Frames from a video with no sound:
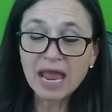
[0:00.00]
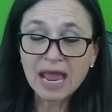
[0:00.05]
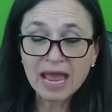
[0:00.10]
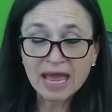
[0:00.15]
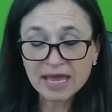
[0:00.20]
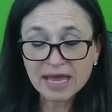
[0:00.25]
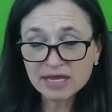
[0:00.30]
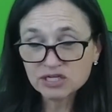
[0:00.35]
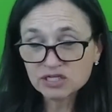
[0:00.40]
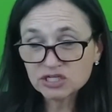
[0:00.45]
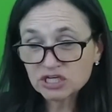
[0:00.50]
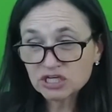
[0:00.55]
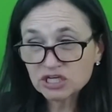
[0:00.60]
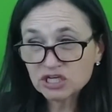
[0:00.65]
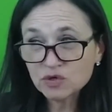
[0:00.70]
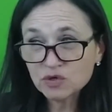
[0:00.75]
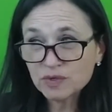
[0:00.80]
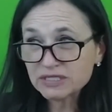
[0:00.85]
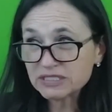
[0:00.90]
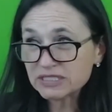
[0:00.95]
and
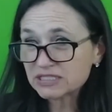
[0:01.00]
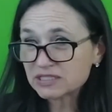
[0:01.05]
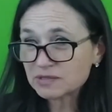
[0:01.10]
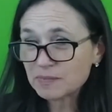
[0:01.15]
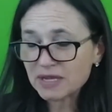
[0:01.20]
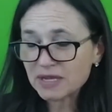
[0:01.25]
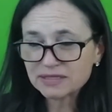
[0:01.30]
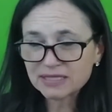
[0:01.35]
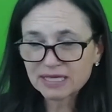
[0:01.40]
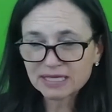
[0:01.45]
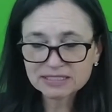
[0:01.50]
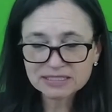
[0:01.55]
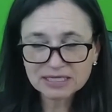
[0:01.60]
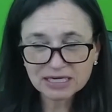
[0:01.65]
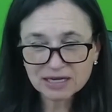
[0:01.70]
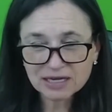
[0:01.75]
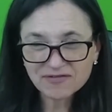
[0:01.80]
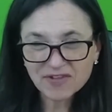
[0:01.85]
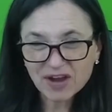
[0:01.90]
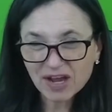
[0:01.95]
you anticipate that's
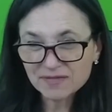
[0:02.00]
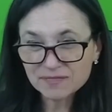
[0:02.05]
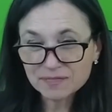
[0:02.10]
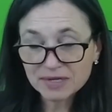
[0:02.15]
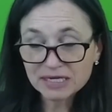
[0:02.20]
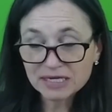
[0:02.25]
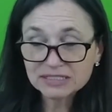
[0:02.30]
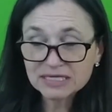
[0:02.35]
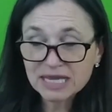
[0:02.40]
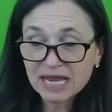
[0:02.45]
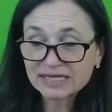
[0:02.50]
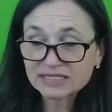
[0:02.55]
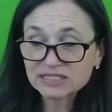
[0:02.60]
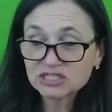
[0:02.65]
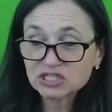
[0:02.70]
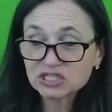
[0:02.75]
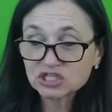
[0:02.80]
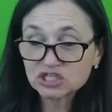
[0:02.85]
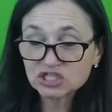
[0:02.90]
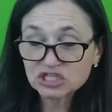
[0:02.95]
like a 5-minute
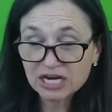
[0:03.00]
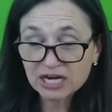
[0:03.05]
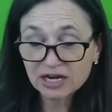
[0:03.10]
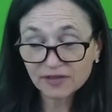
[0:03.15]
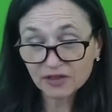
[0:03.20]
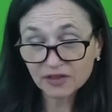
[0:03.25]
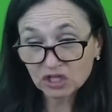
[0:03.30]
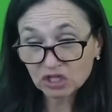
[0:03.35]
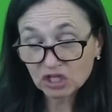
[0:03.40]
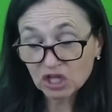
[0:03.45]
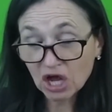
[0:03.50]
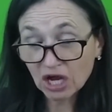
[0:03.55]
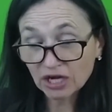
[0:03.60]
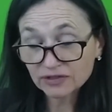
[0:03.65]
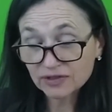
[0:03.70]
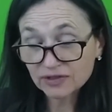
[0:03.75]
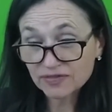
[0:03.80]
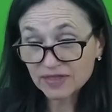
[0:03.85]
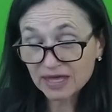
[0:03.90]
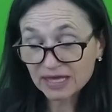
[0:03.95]
task, to shade on the
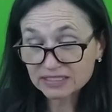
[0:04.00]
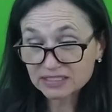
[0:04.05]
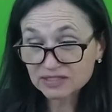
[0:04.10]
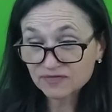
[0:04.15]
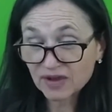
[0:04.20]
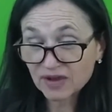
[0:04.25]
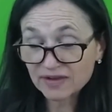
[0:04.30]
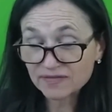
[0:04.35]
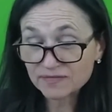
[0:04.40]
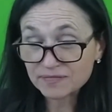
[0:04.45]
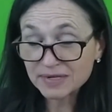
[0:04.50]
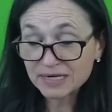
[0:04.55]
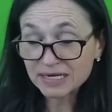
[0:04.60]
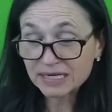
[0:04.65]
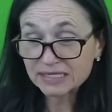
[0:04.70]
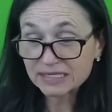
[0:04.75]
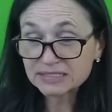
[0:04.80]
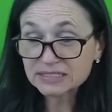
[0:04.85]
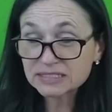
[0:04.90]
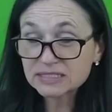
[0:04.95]
clock that's 5
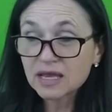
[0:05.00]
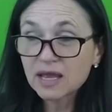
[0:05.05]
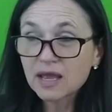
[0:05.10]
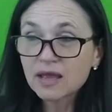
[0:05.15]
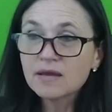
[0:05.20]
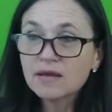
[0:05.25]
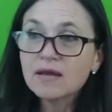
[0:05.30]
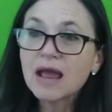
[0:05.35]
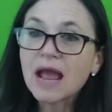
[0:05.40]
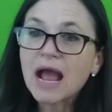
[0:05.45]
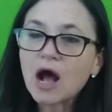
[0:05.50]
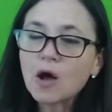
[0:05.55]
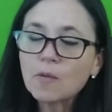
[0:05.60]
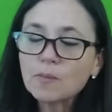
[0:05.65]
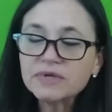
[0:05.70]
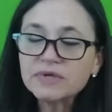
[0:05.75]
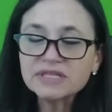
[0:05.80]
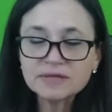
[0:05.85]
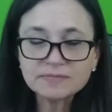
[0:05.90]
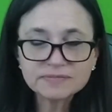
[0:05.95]
minutes,
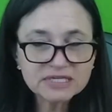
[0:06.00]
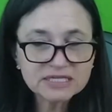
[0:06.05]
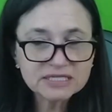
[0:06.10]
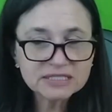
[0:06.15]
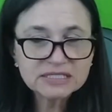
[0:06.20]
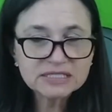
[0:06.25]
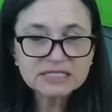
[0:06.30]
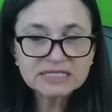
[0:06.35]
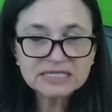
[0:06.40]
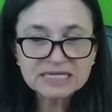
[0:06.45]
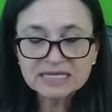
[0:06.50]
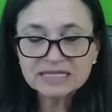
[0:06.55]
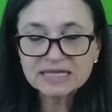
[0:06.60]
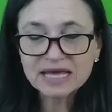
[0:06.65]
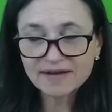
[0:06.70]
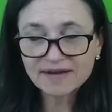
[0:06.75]
helping them to see